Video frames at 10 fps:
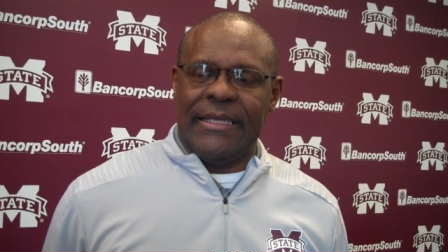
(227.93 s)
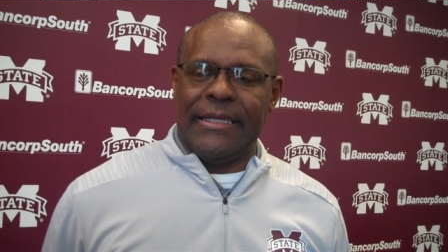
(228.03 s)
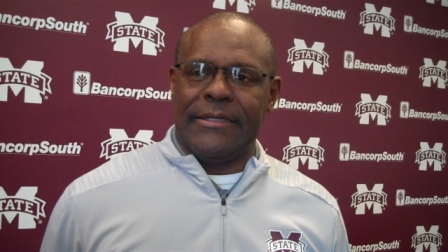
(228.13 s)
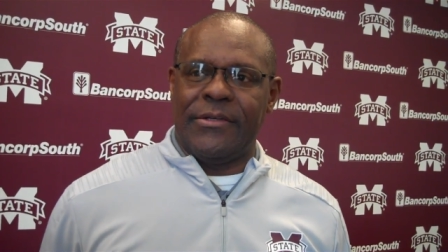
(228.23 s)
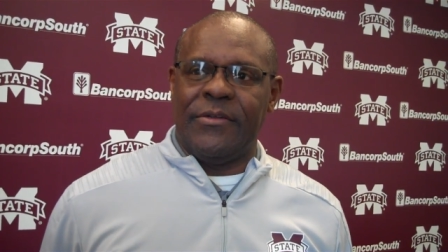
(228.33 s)

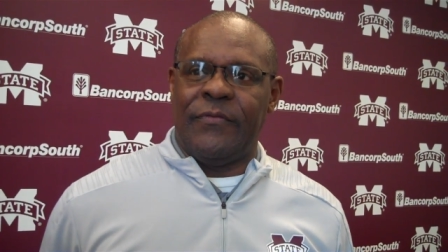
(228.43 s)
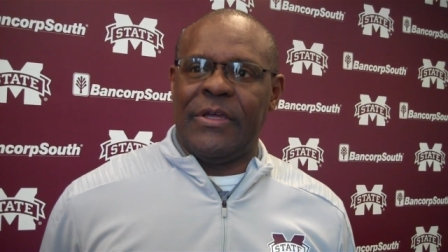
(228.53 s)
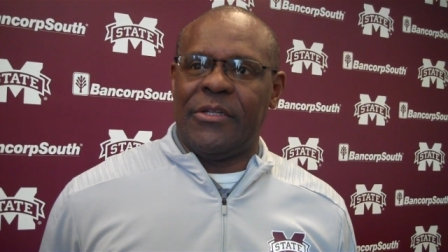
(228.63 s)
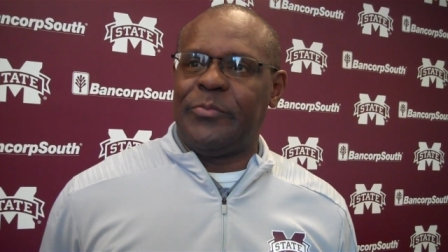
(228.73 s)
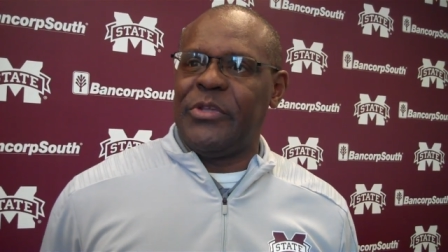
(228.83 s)
and
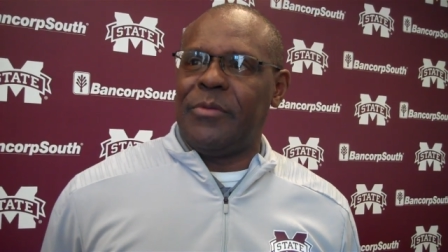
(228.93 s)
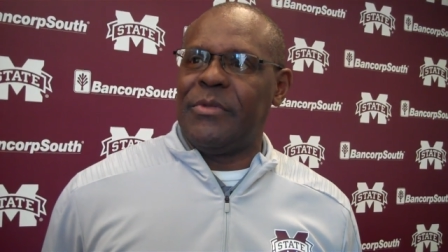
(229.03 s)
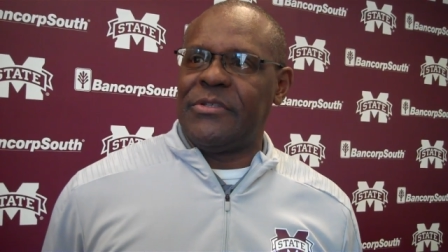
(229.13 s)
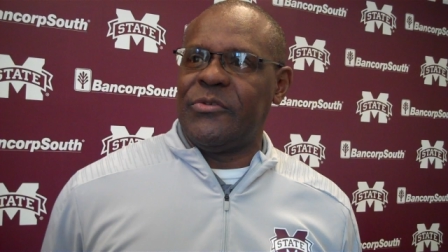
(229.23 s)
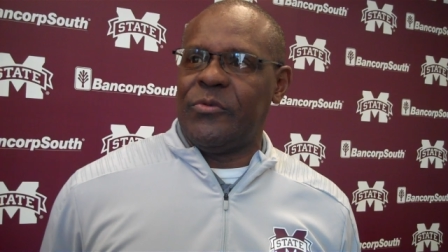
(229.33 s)
develop them
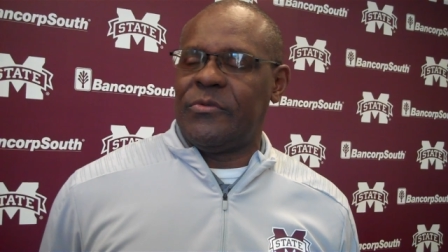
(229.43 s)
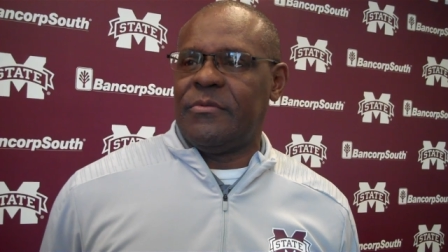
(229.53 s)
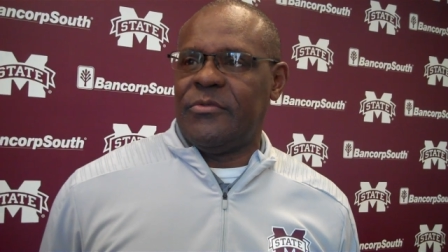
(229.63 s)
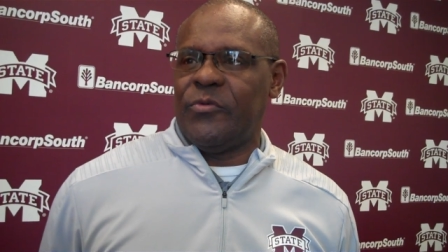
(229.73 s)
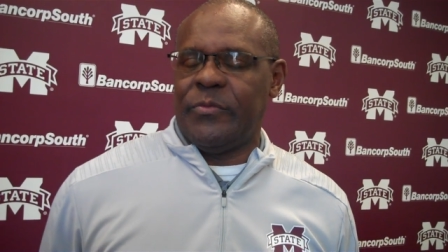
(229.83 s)
into
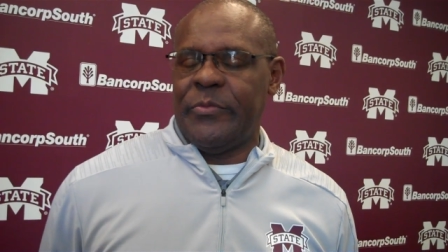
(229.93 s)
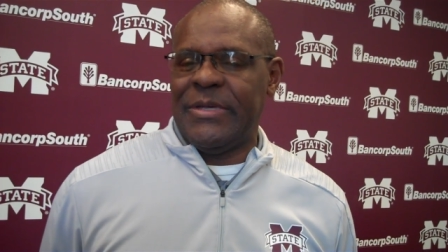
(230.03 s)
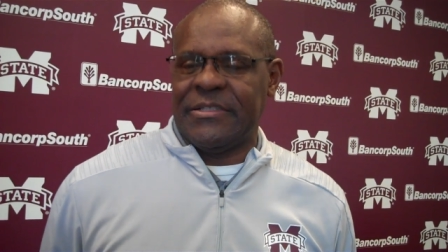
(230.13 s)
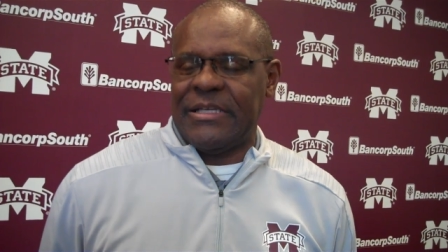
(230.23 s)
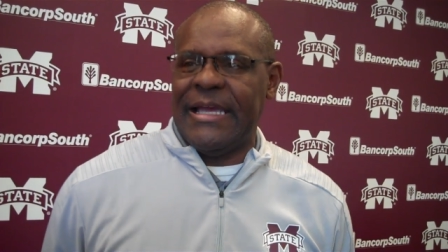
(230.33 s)
two of
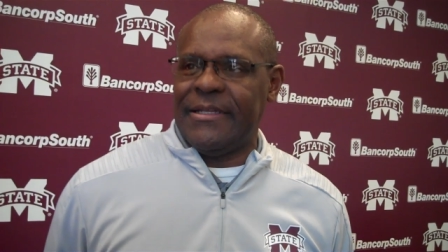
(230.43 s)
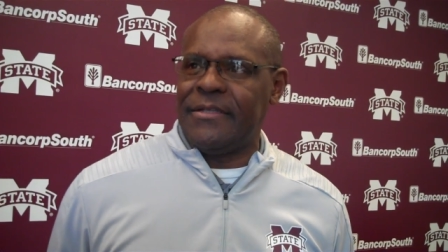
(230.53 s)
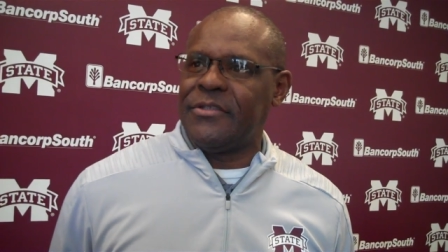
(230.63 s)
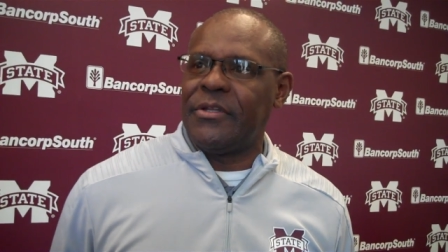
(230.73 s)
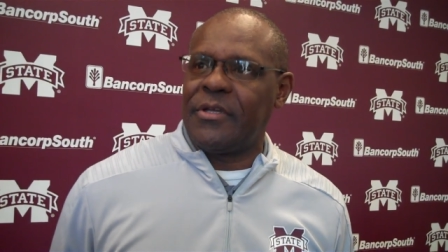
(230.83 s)
the best tight
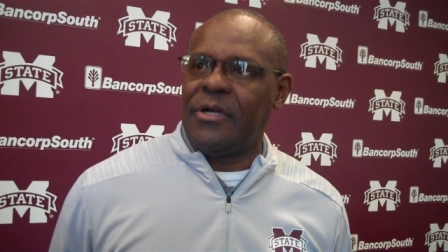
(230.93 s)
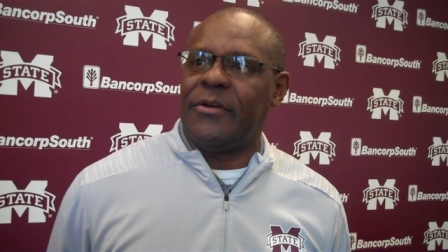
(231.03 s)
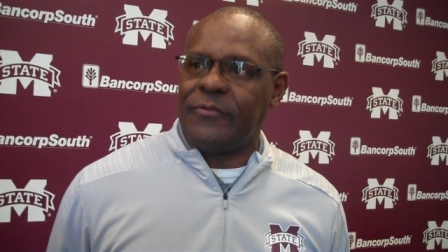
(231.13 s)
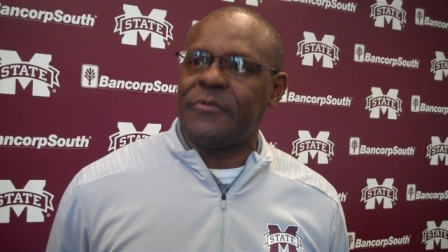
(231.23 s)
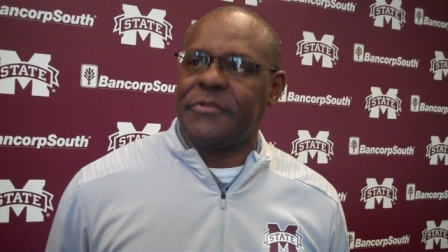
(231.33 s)
ends in the
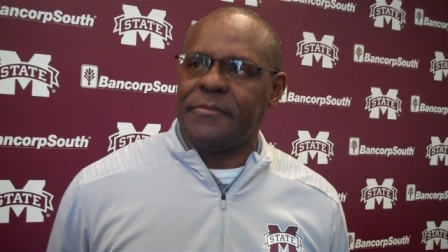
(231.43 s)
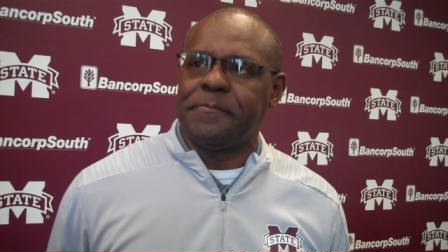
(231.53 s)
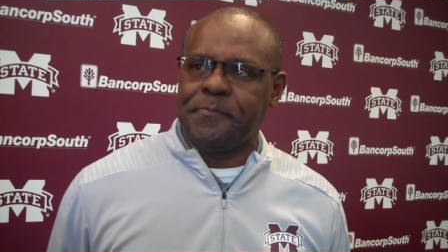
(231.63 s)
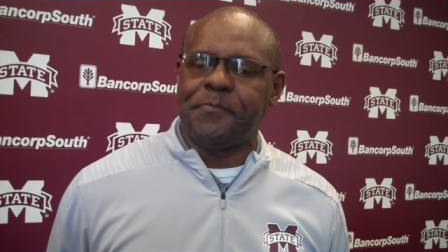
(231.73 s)
conference.